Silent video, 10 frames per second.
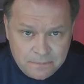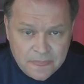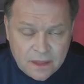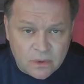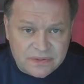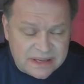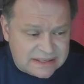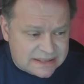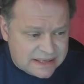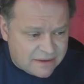And what this
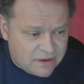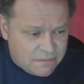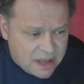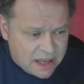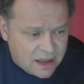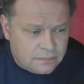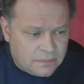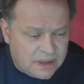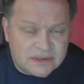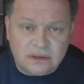is giving me
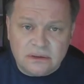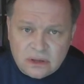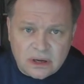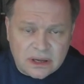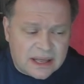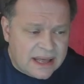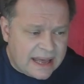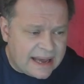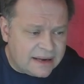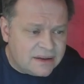is a look
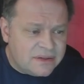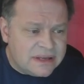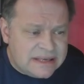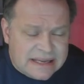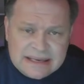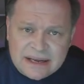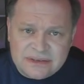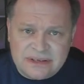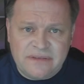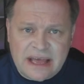at the details
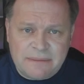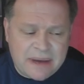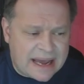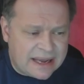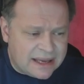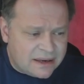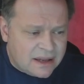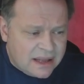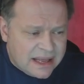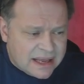of that packet
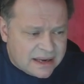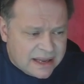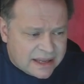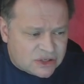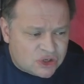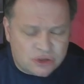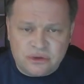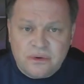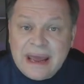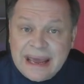in its
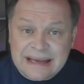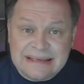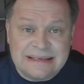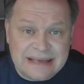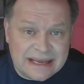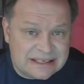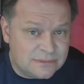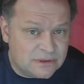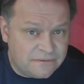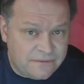true
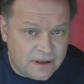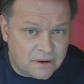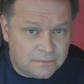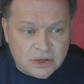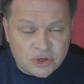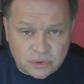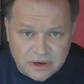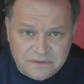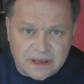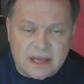hexadecimal feel. Terrific.